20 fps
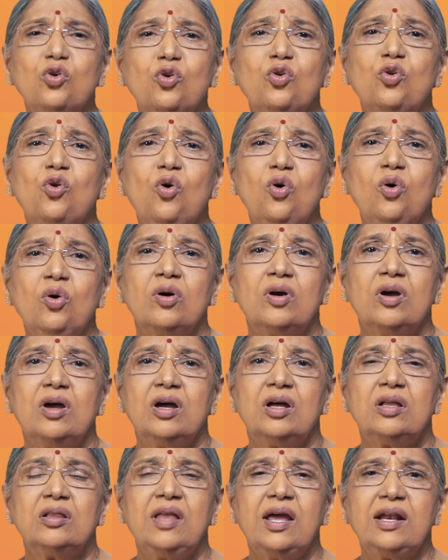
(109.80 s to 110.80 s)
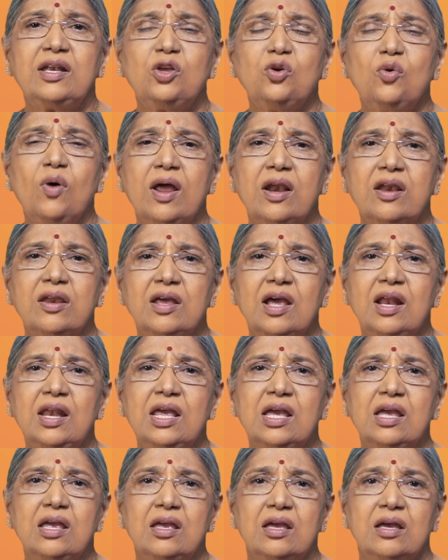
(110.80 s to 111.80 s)
you know that you are
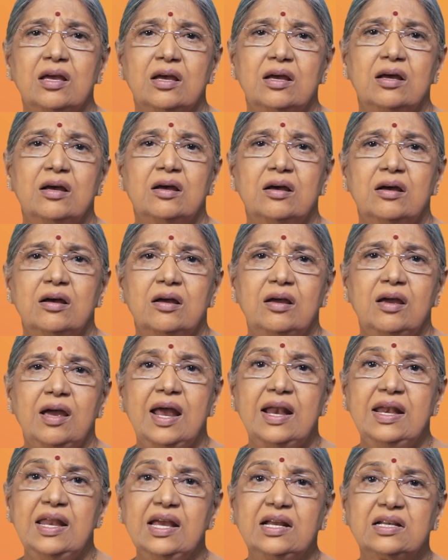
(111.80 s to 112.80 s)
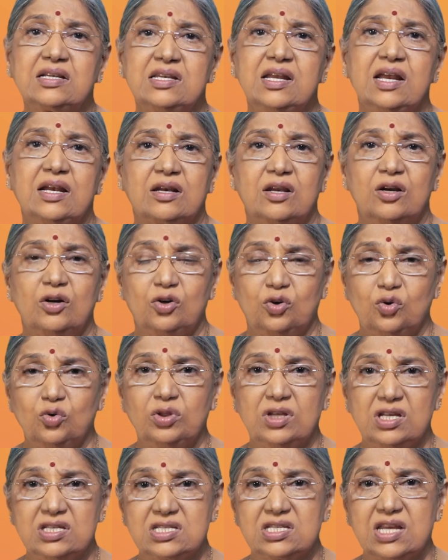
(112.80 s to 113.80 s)
really addicted to
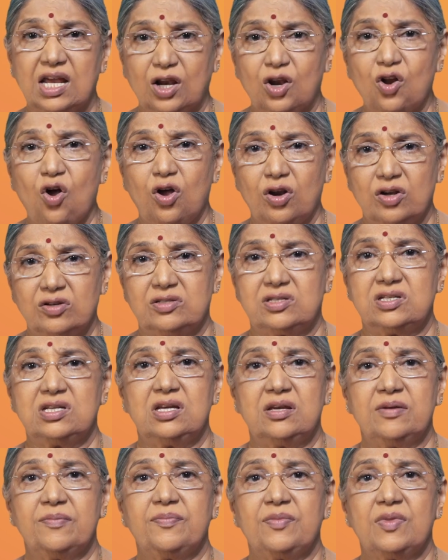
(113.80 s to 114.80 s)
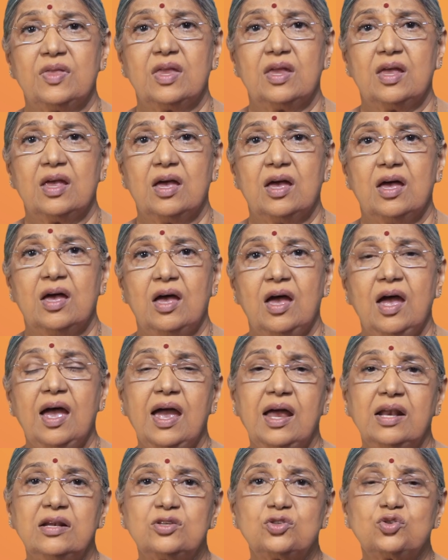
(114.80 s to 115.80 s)
this technology?
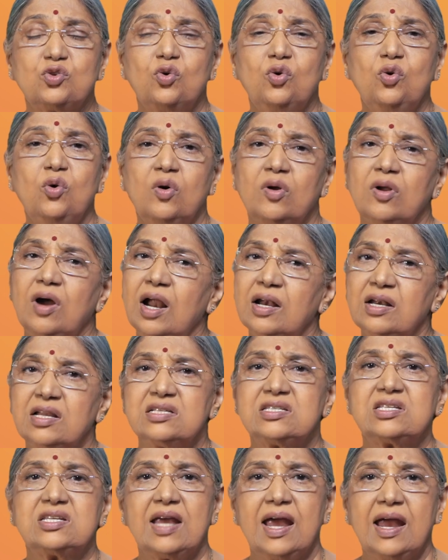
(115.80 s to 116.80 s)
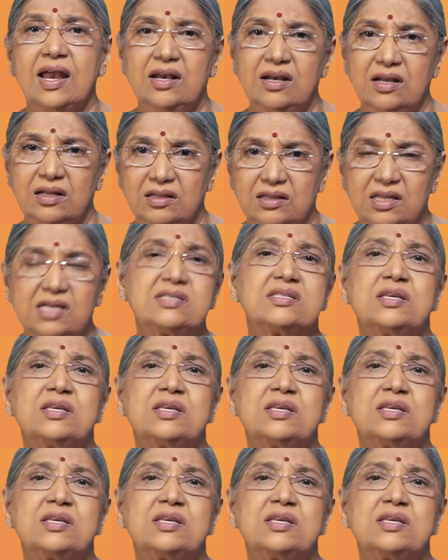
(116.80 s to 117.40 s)
And so understand the